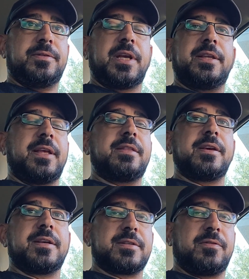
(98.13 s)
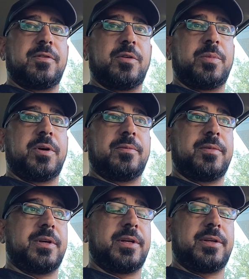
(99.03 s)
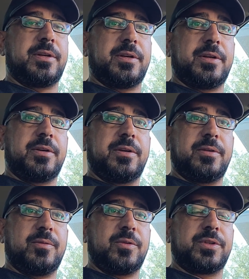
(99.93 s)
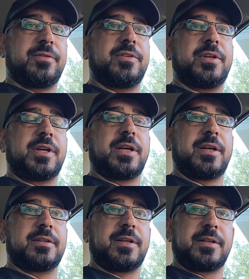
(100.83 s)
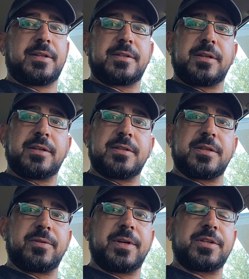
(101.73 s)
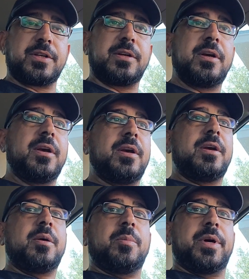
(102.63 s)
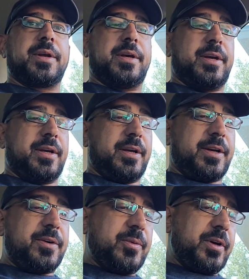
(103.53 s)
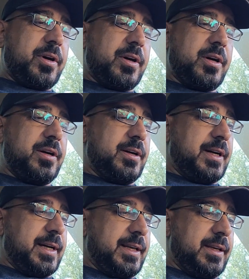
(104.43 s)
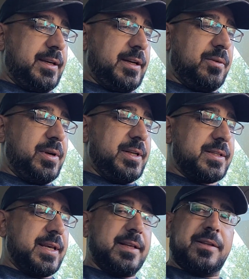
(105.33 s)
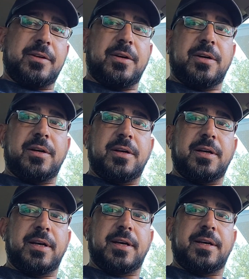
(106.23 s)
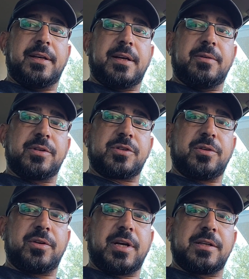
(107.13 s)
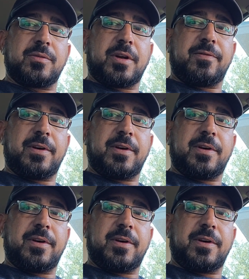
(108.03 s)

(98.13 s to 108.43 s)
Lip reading: they think it's a fuel pump, and we're definitely gonna take this in consideration. But here we are. I already scanned the car, and I want to show you guys what I